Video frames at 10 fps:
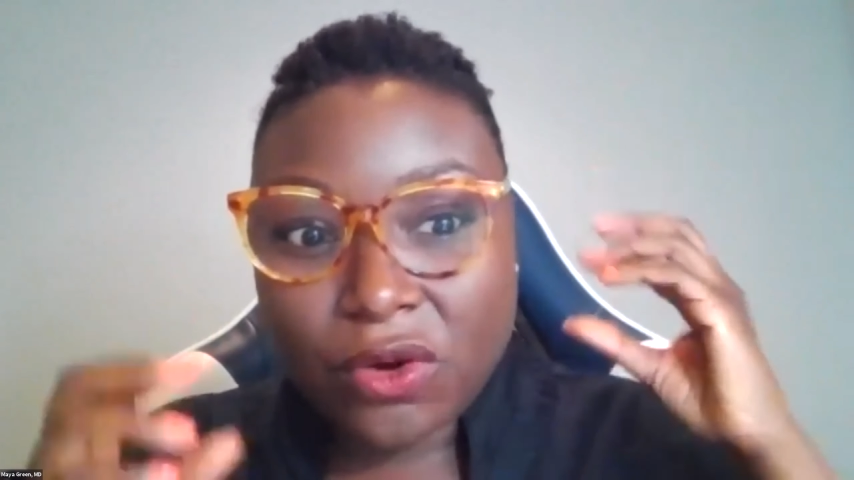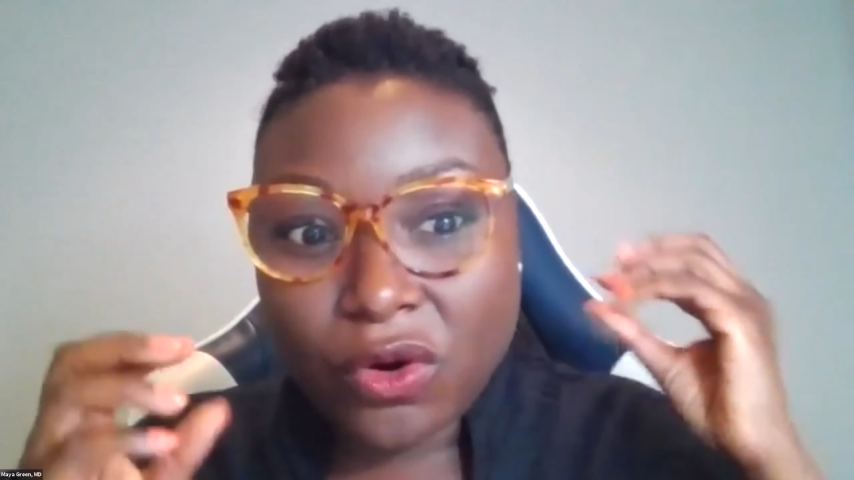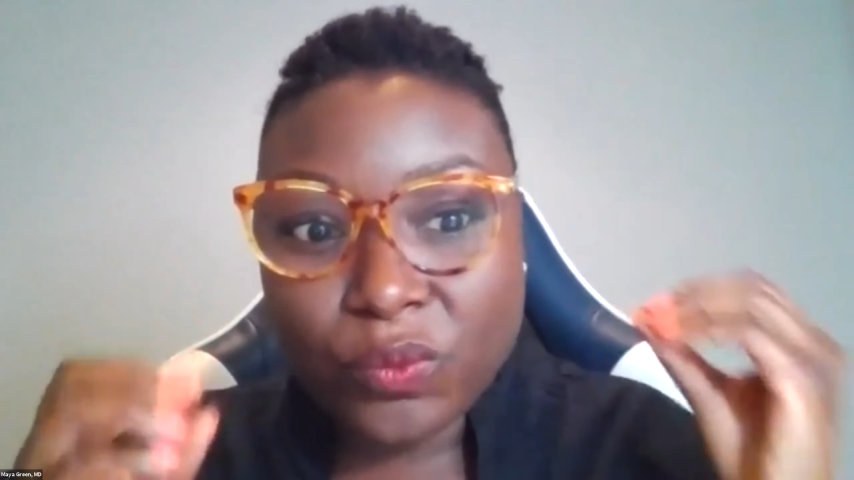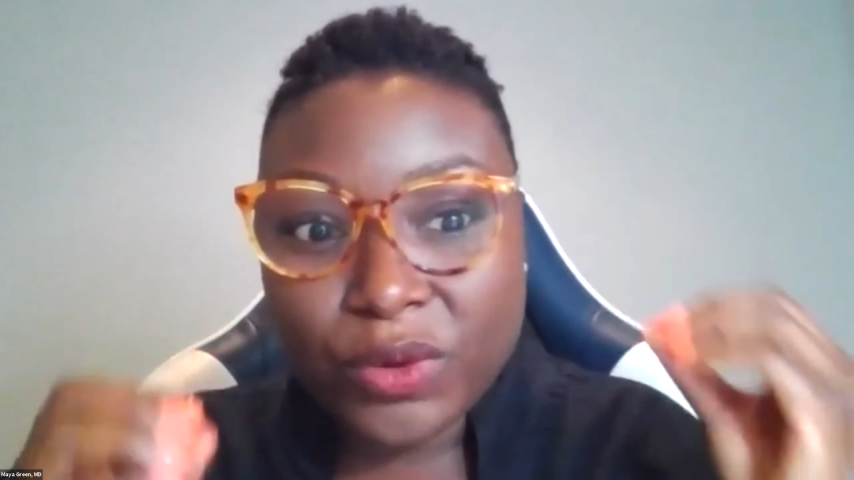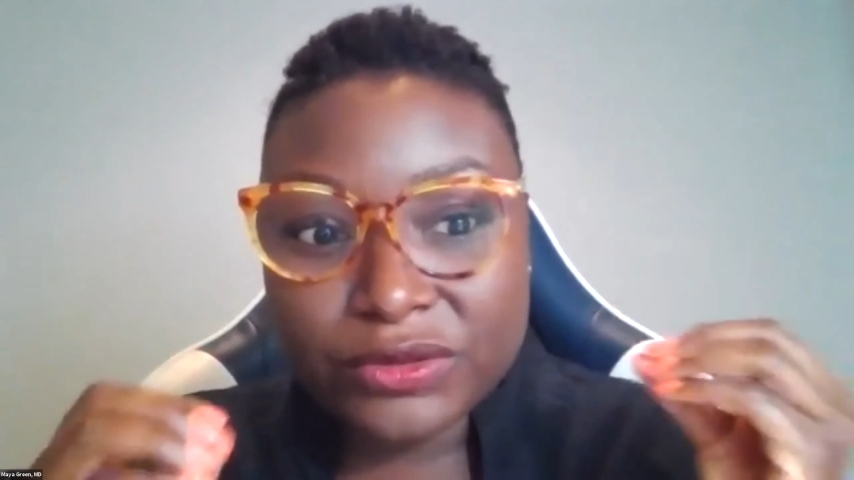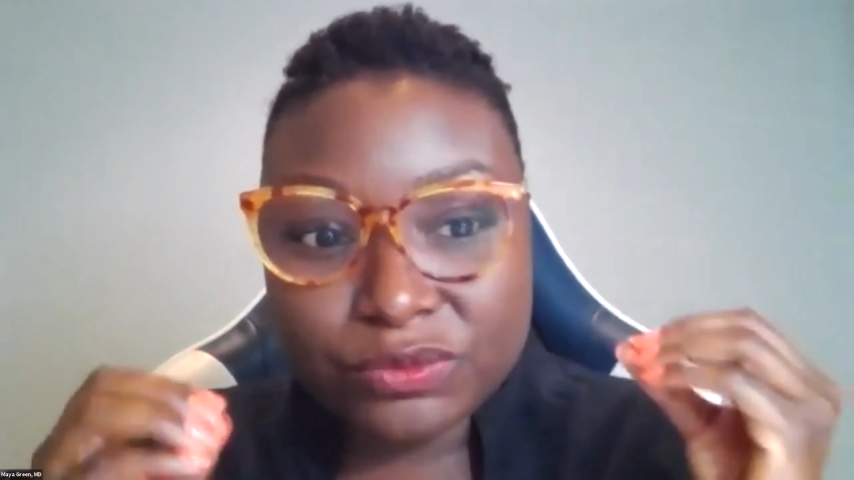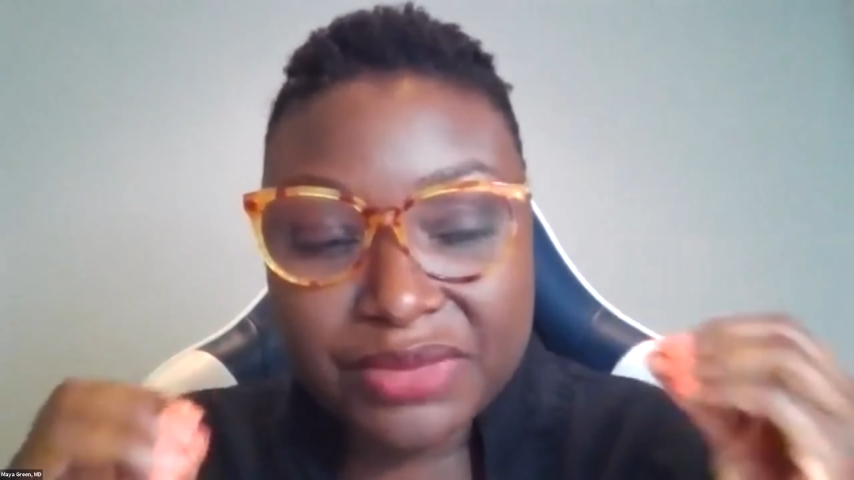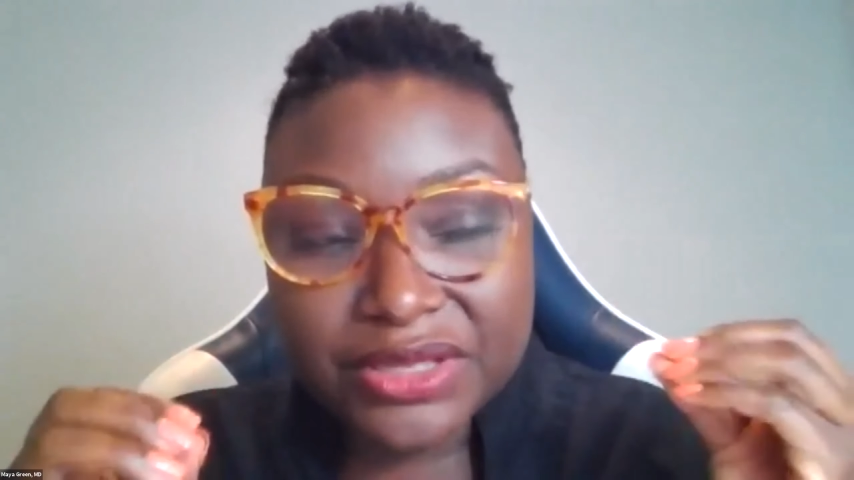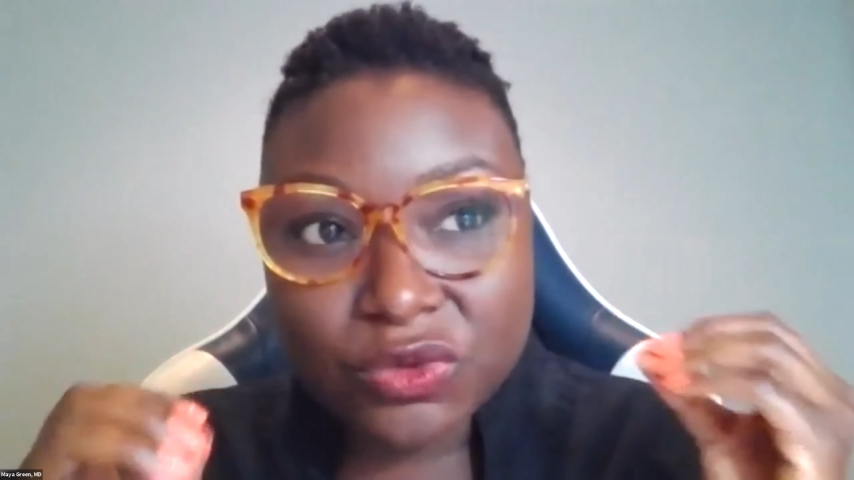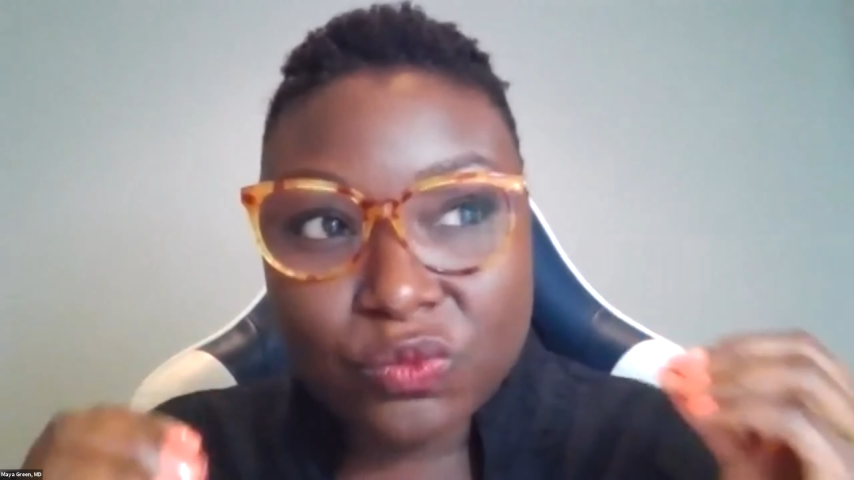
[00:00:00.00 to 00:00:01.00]
or
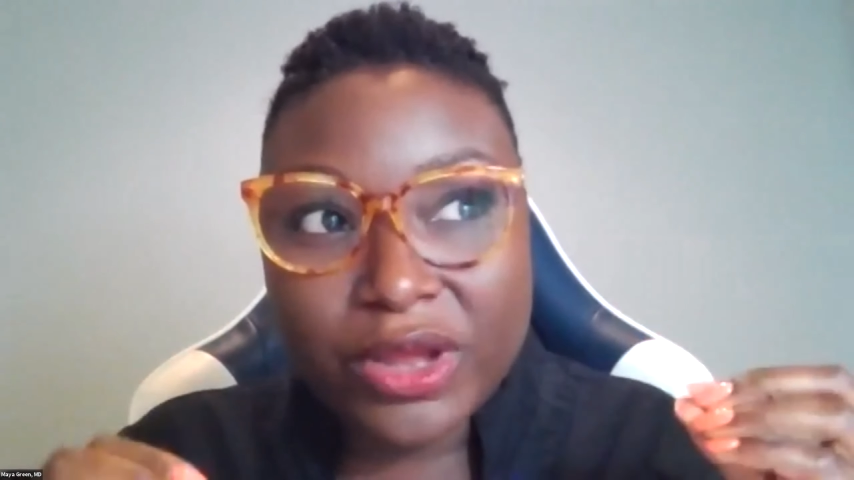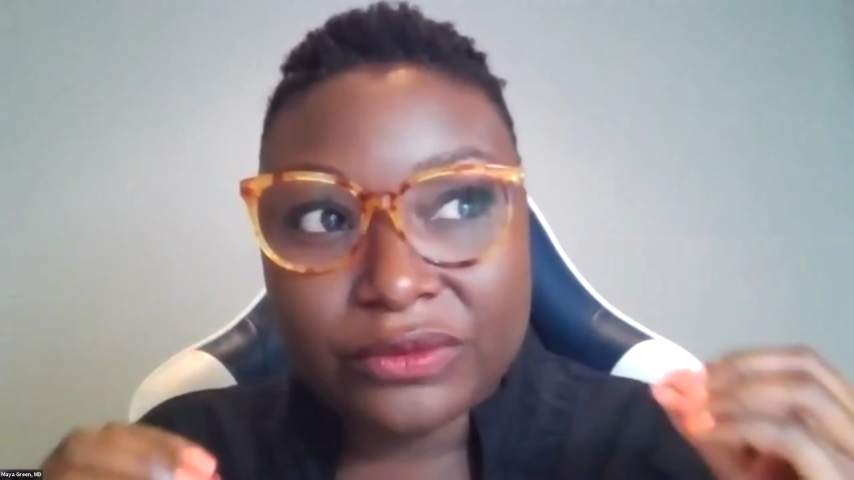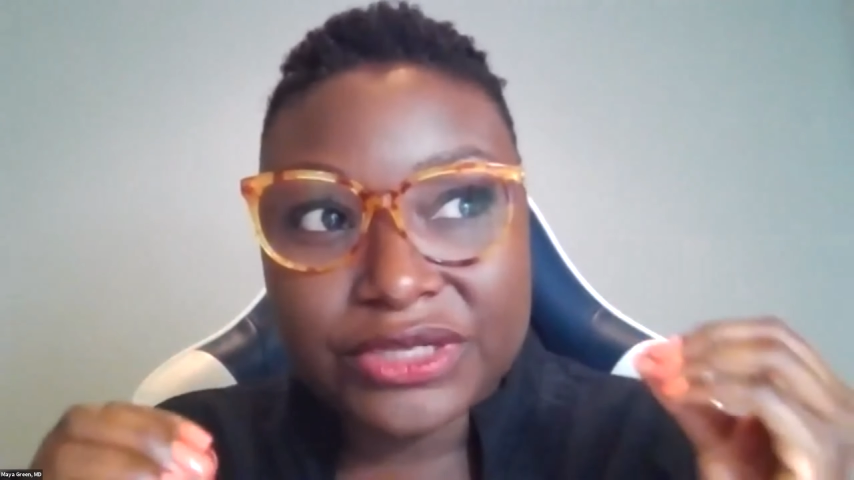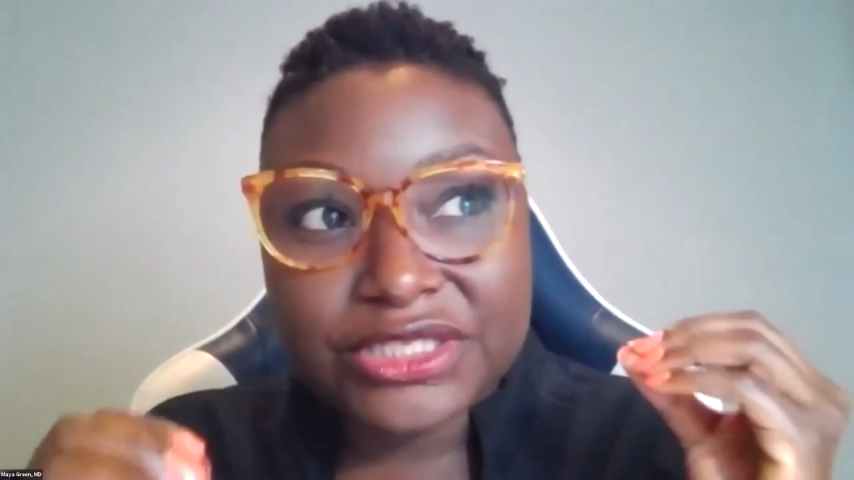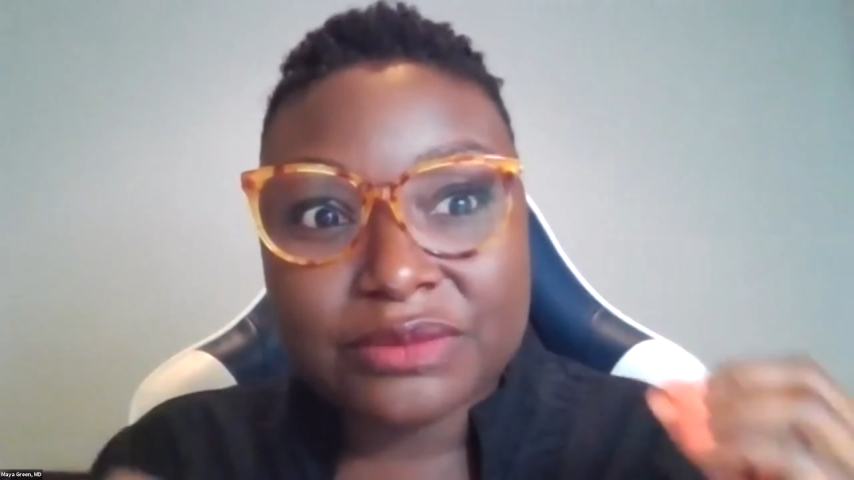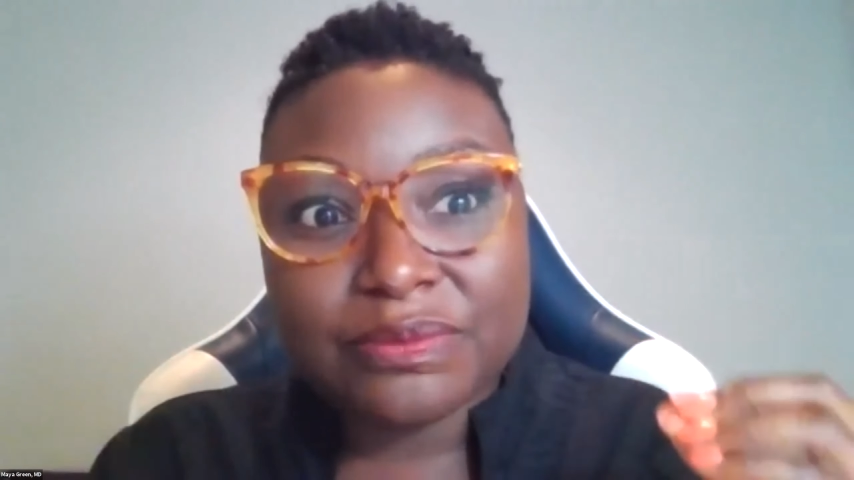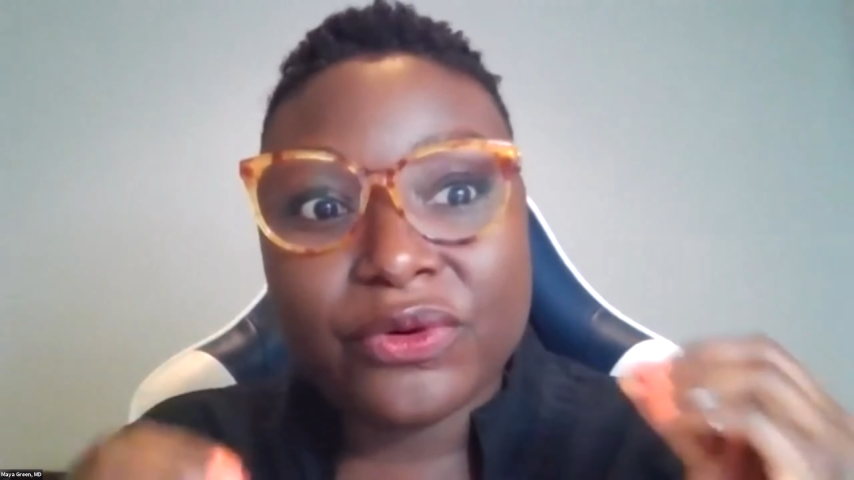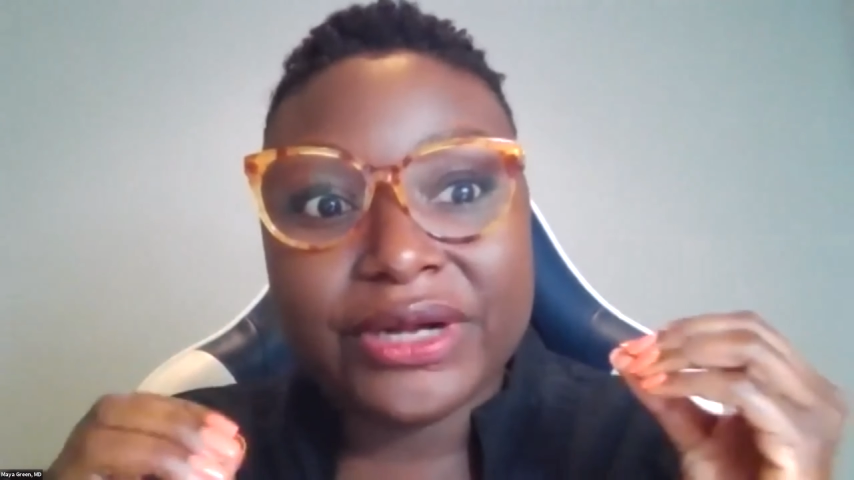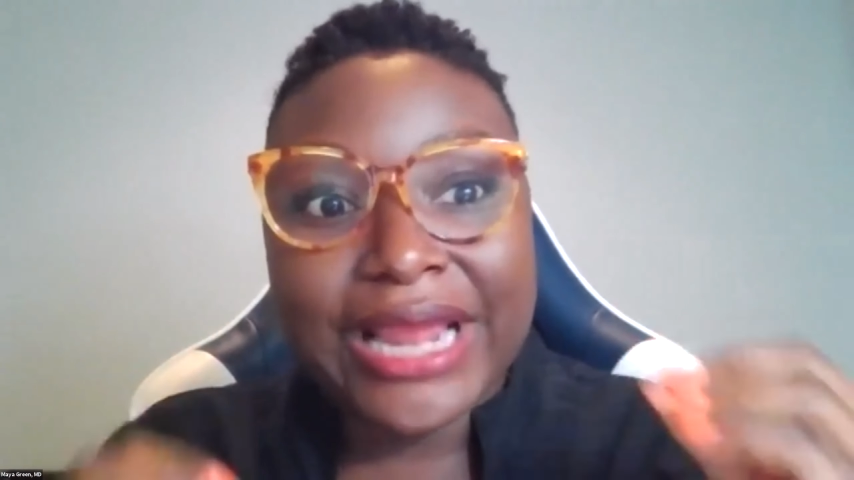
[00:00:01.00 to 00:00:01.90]
mental wellness support